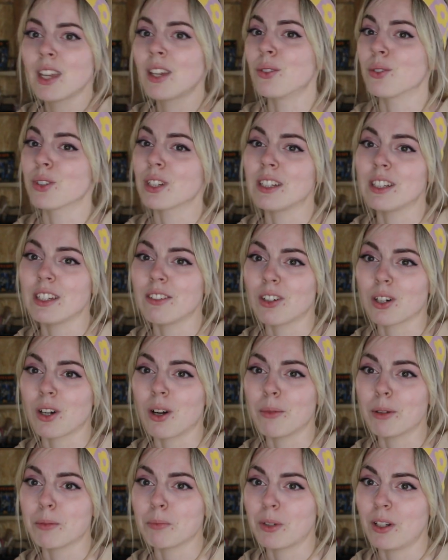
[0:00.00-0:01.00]
can leave a
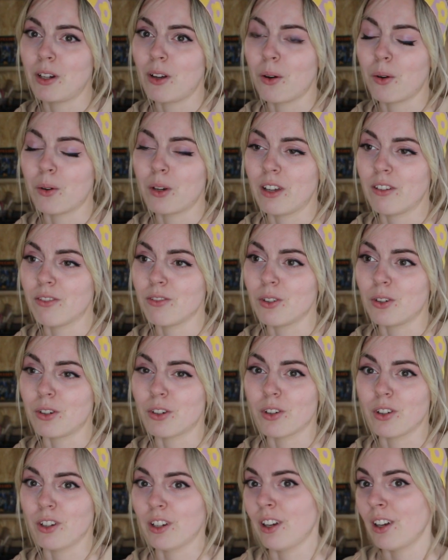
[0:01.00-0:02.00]
comment below if you're
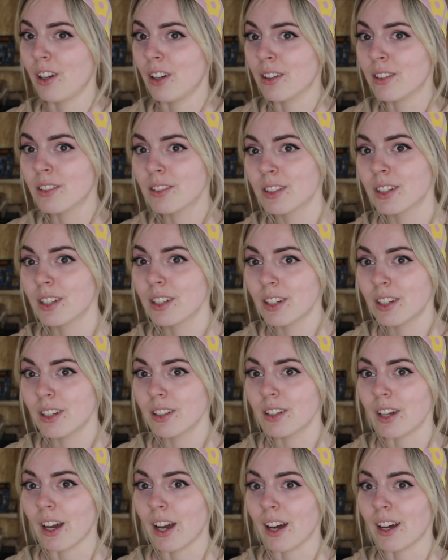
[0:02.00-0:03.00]
gonna
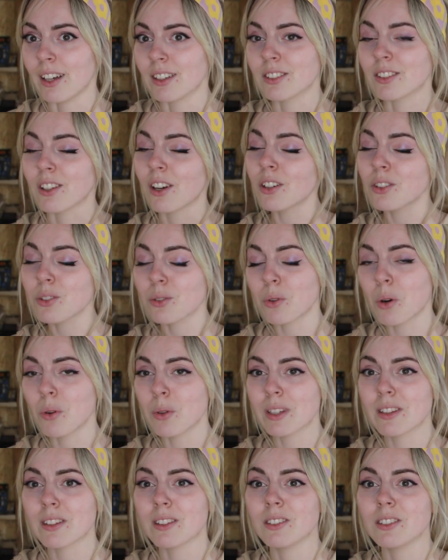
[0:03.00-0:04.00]
start
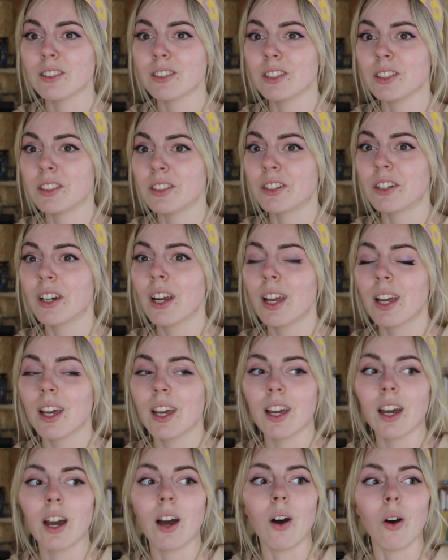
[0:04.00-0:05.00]
growing this year,
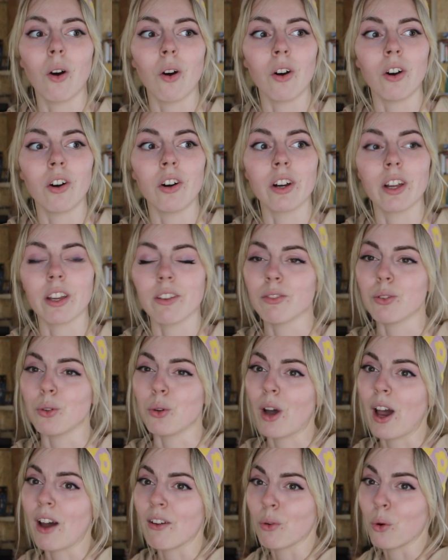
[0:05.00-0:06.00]
or if you
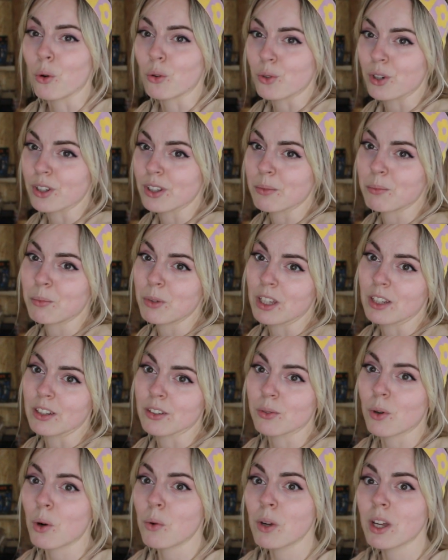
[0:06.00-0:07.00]
have already been
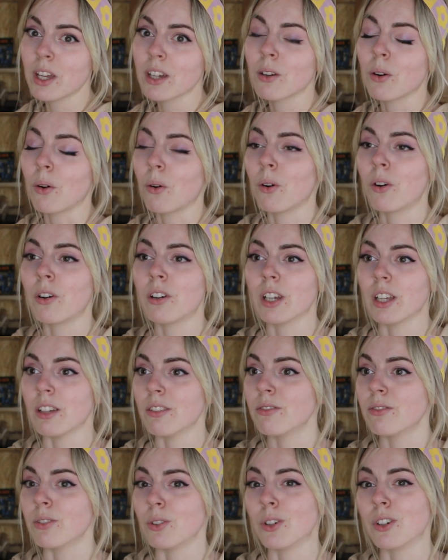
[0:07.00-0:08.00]
growing, or
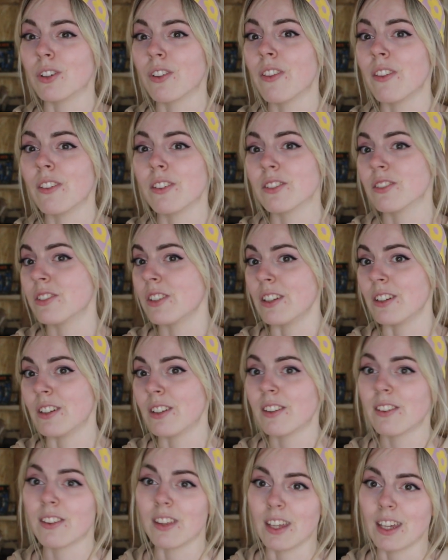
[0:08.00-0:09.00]
if you're still
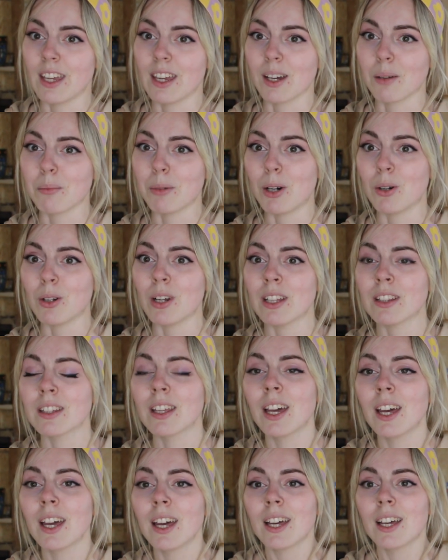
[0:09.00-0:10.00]
thinking about it.
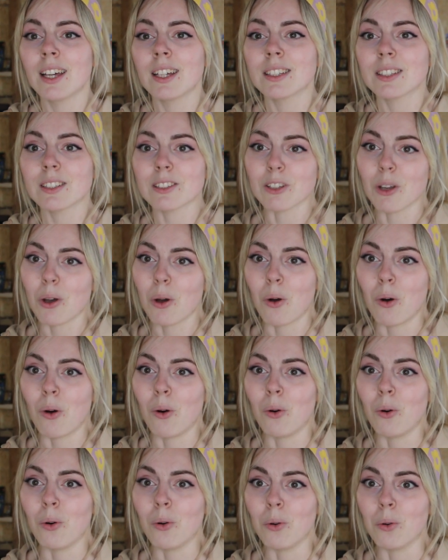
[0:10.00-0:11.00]

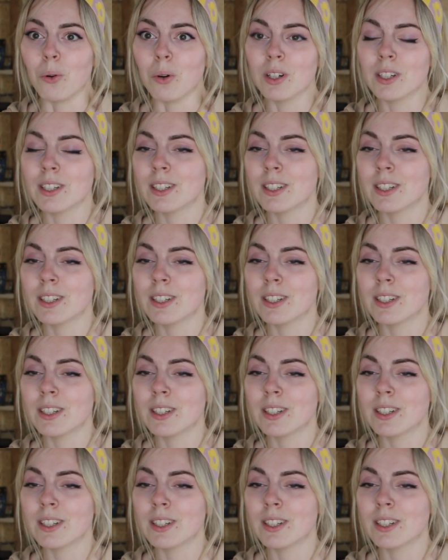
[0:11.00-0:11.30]
So